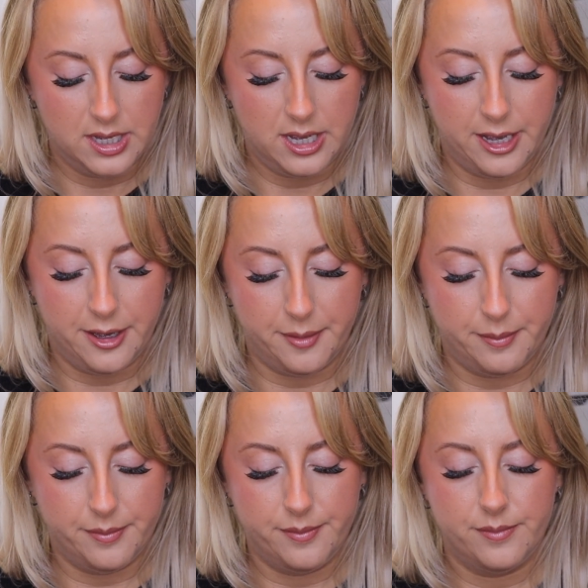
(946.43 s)

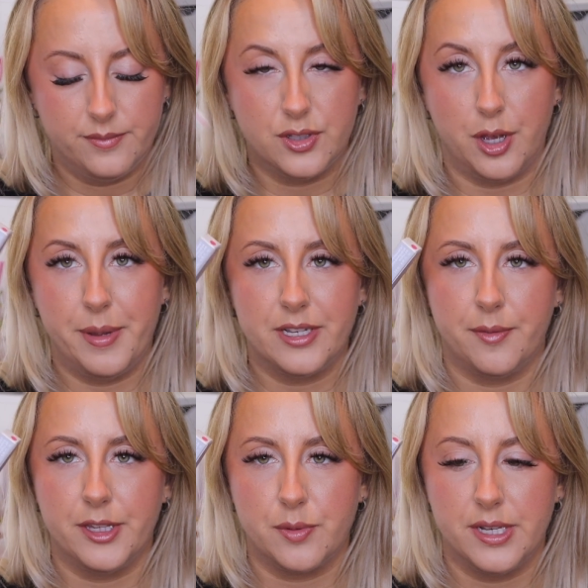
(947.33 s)
so I picked up
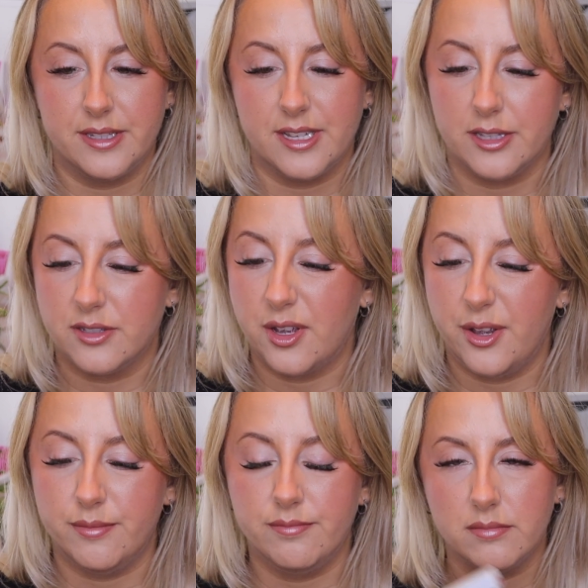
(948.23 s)
this one instead. So